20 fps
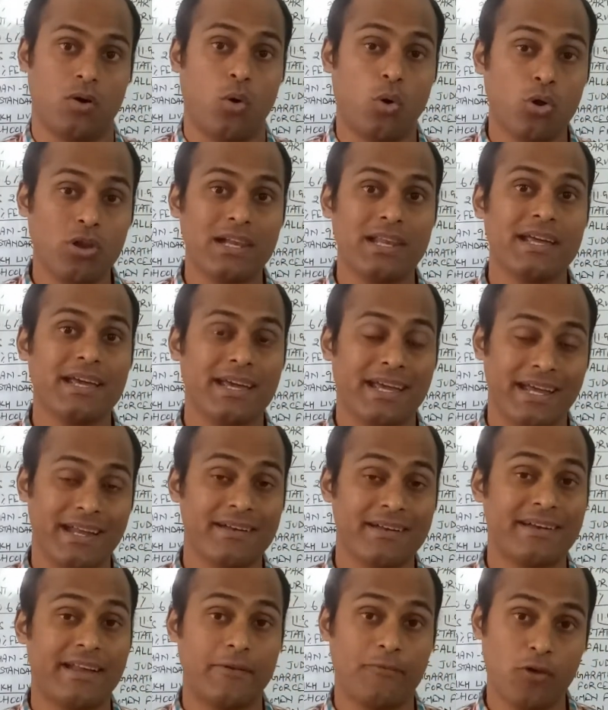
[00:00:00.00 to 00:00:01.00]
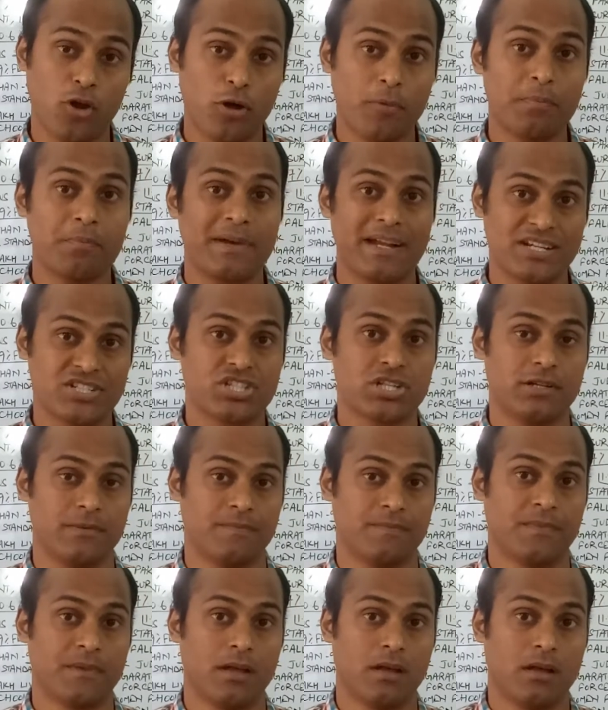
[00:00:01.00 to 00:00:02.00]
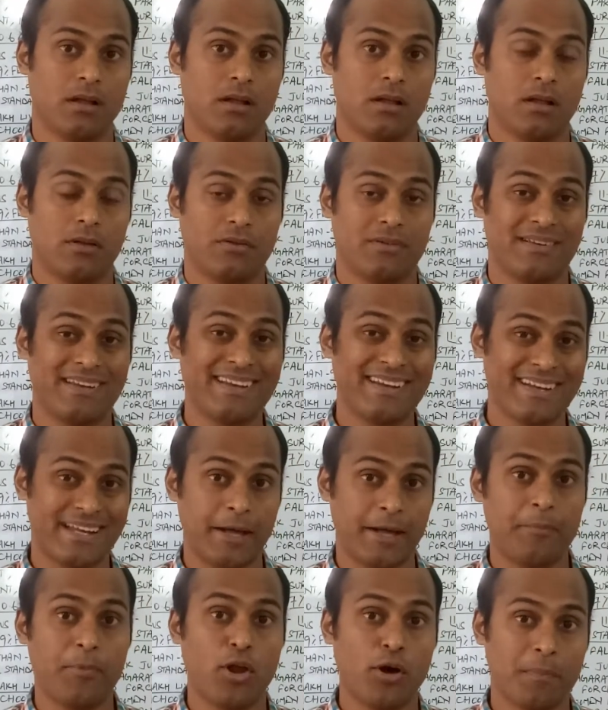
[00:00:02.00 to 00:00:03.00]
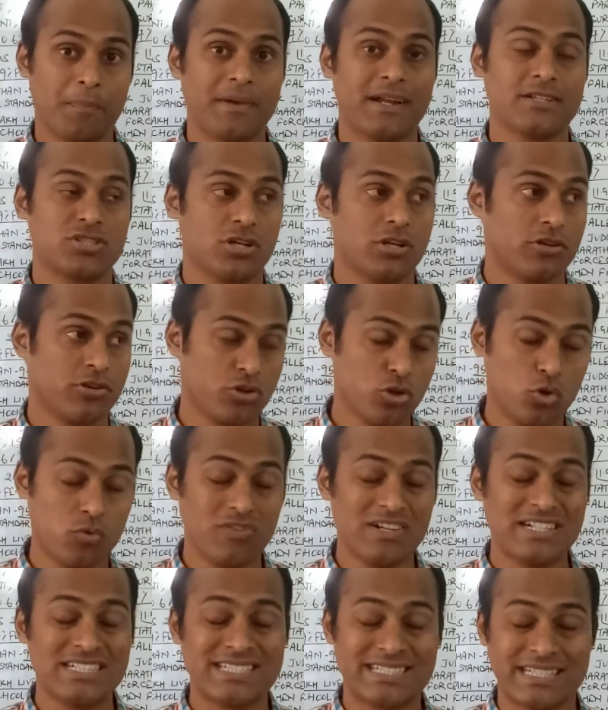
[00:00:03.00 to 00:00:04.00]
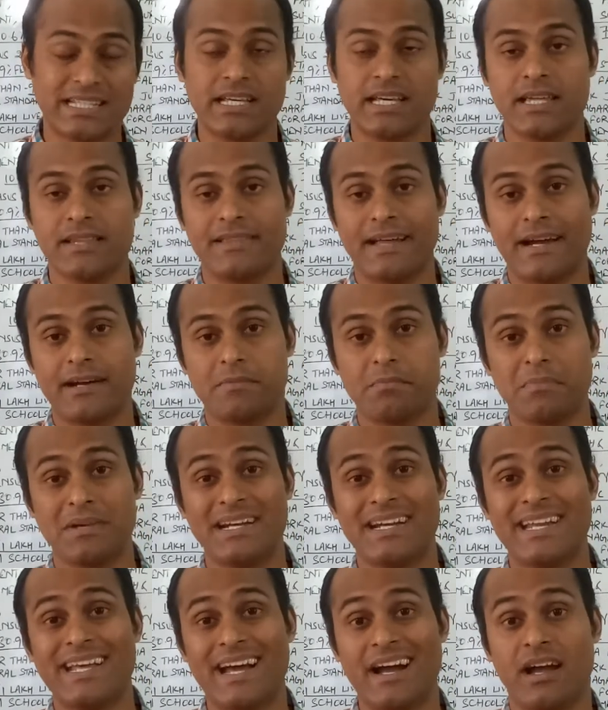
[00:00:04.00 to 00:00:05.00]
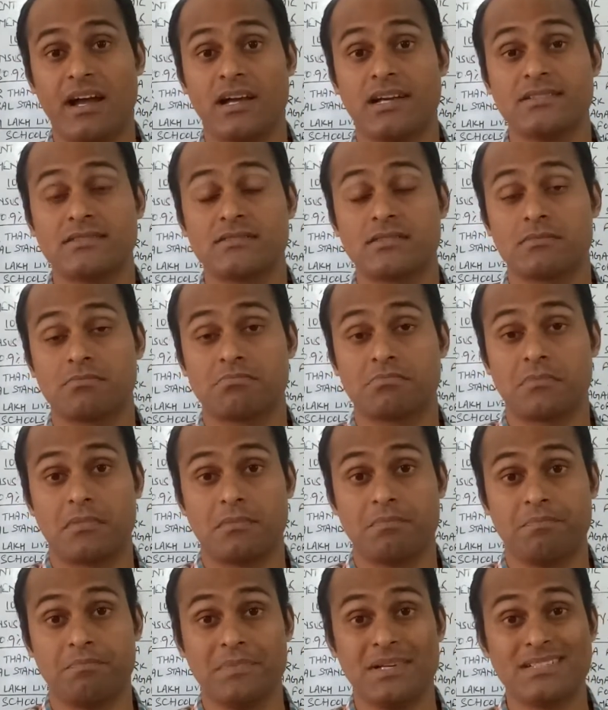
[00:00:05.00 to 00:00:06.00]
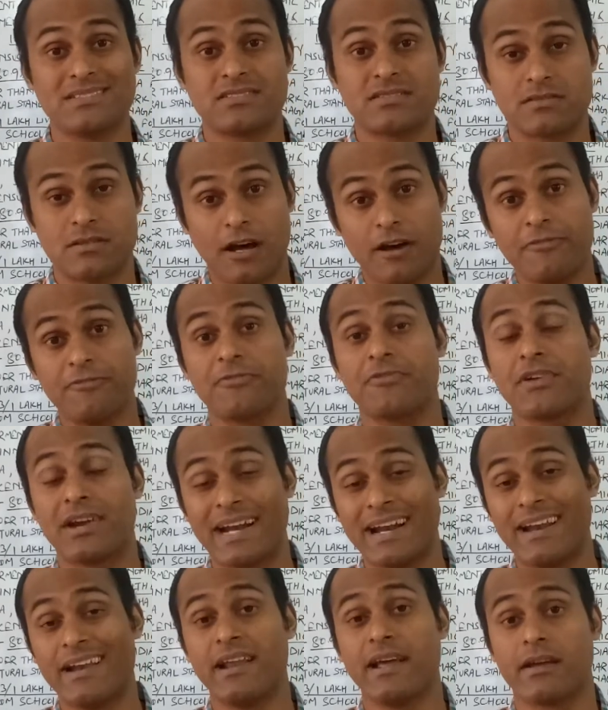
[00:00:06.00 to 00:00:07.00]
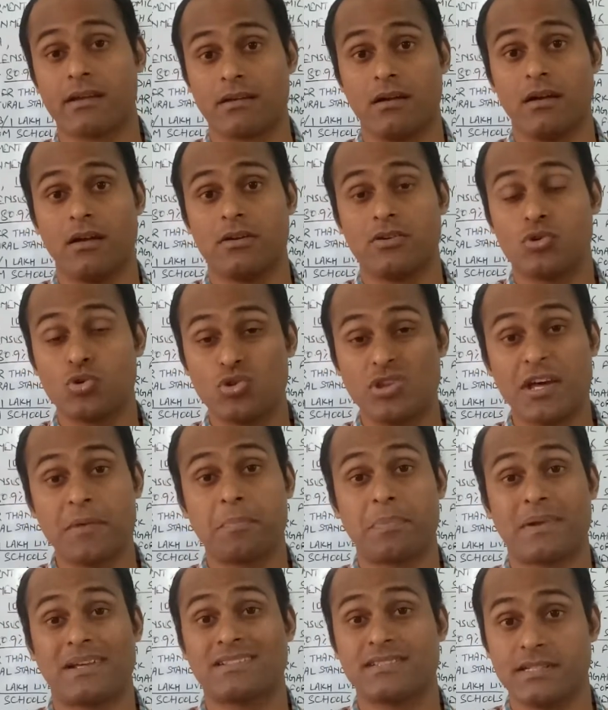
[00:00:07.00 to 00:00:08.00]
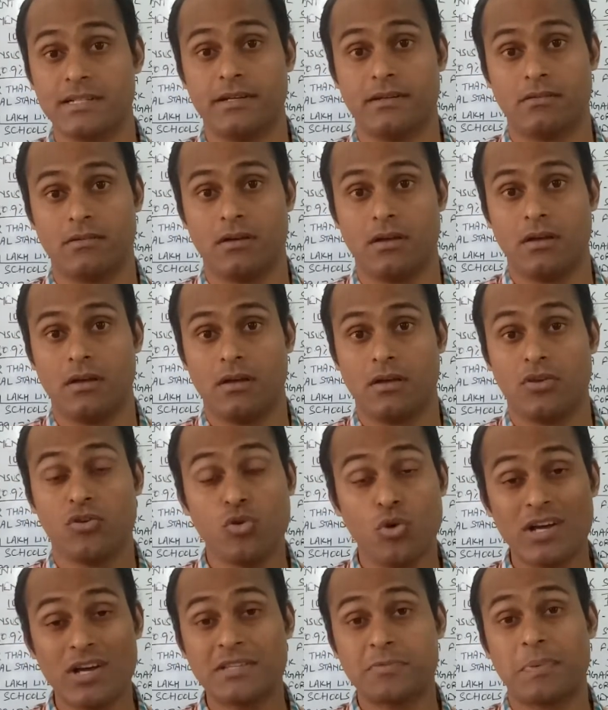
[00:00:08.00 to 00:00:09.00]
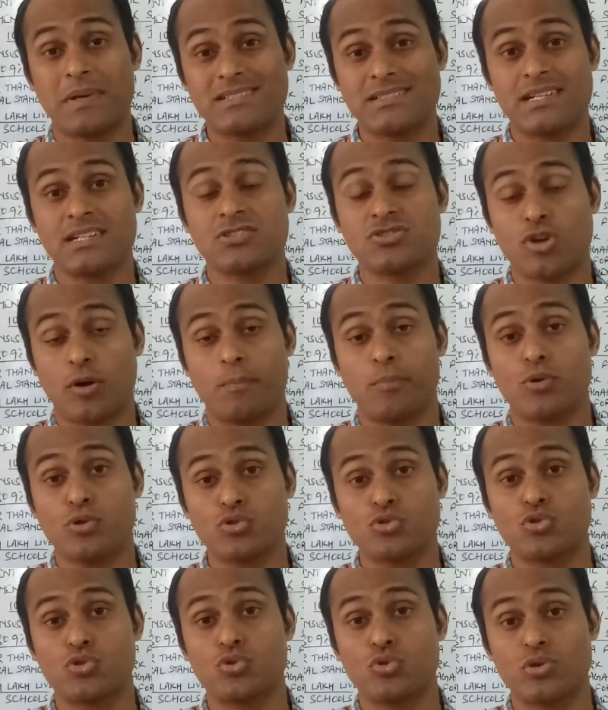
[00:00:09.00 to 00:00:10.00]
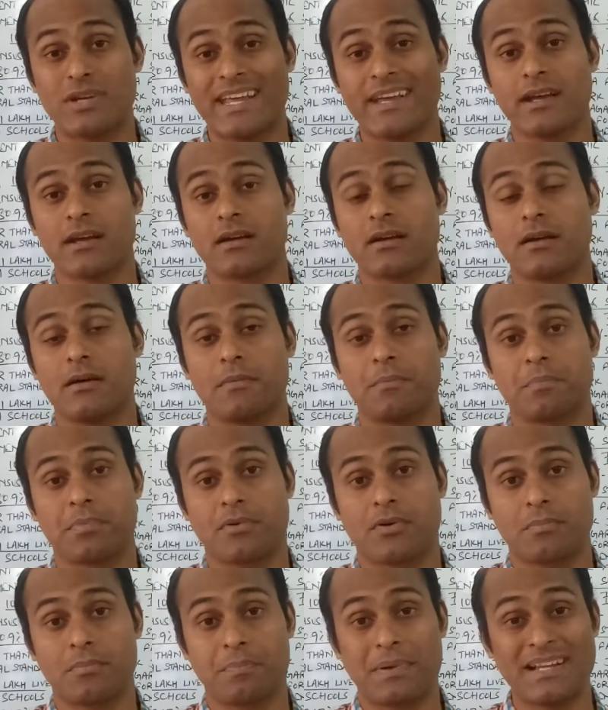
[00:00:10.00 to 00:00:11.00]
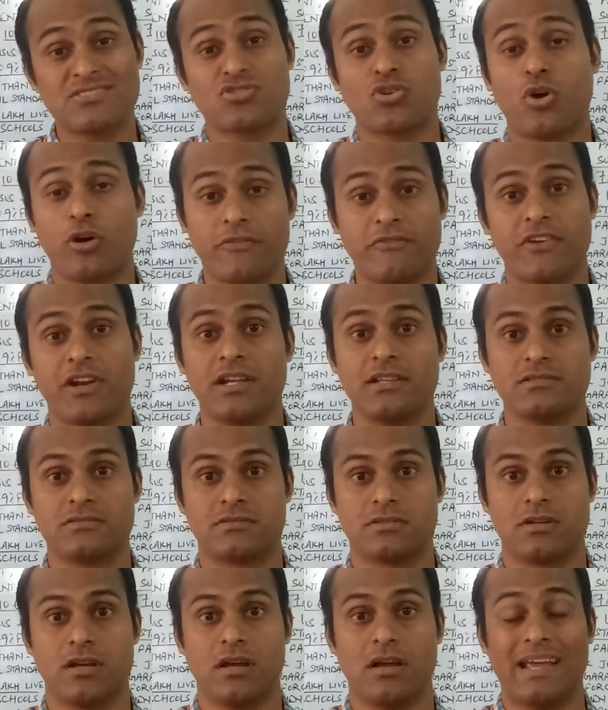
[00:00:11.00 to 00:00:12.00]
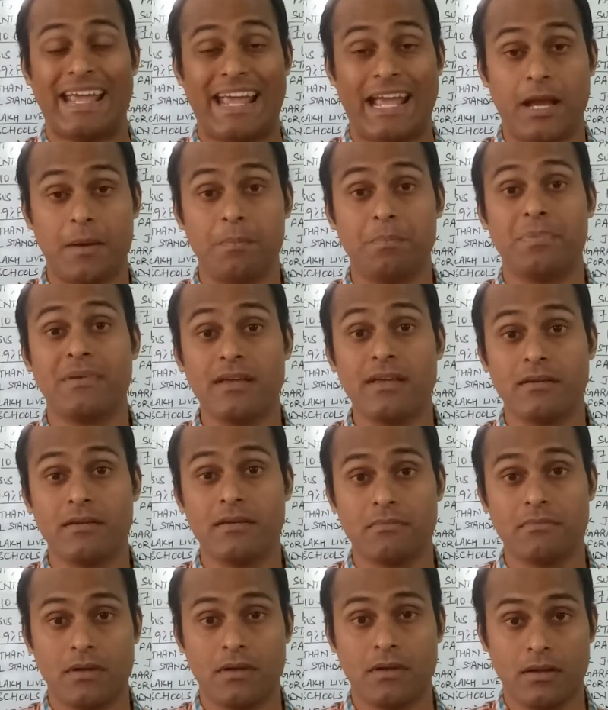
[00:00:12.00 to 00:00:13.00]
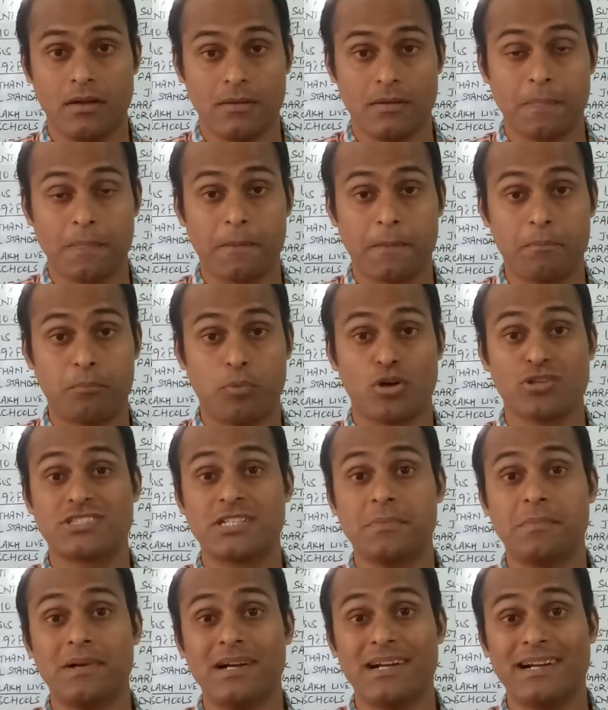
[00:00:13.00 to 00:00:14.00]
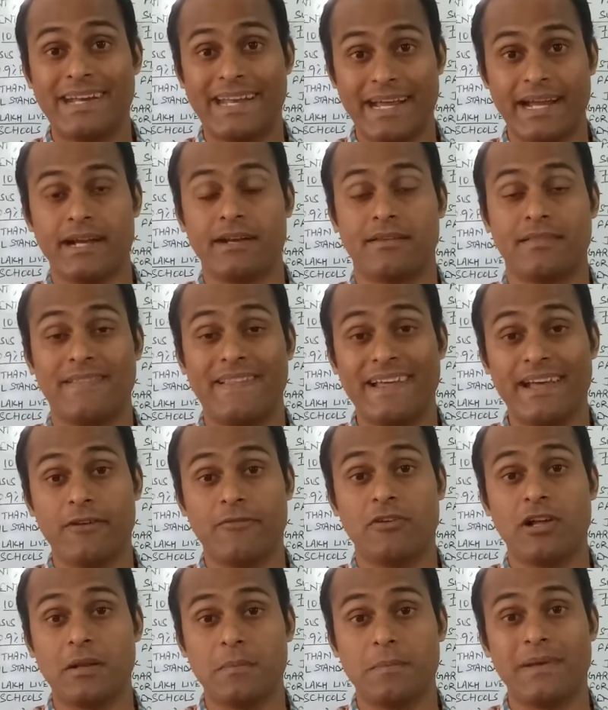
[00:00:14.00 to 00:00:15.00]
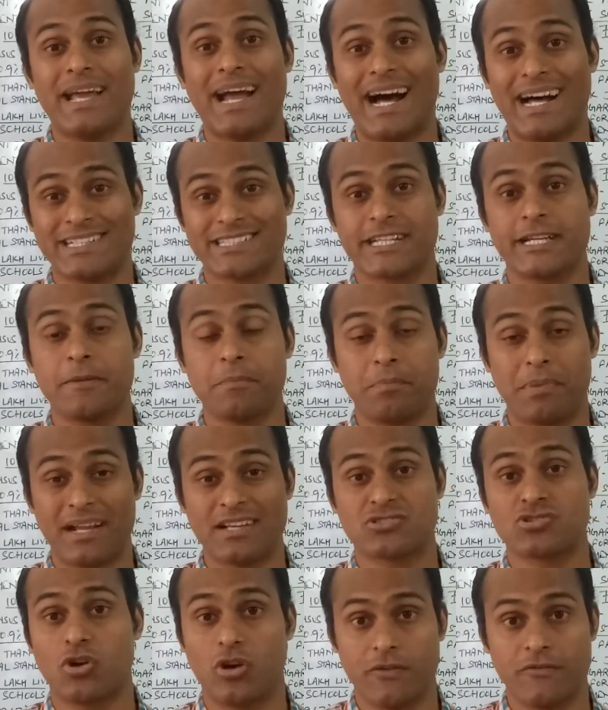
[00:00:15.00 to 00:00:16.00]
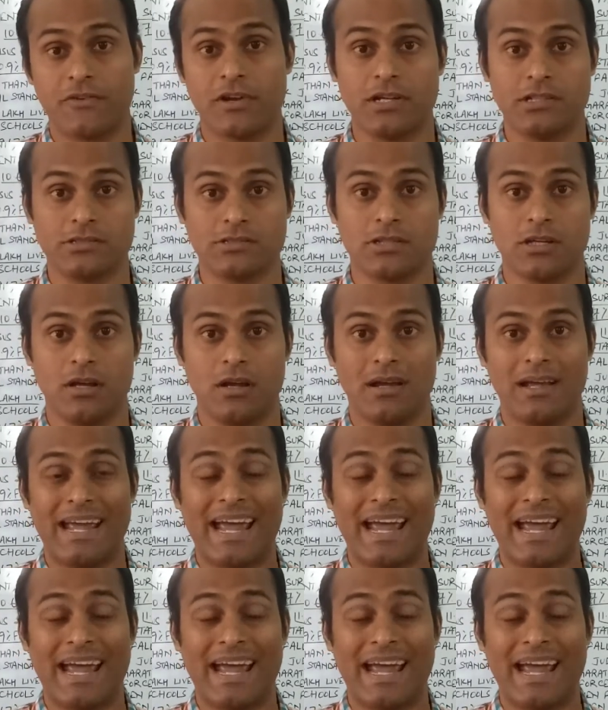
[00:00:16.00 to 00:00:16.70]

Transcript: Only in developed nation, you will see that media means tough grilling to their president. US president supposed to take press conference every possible date. They will be asking press conference,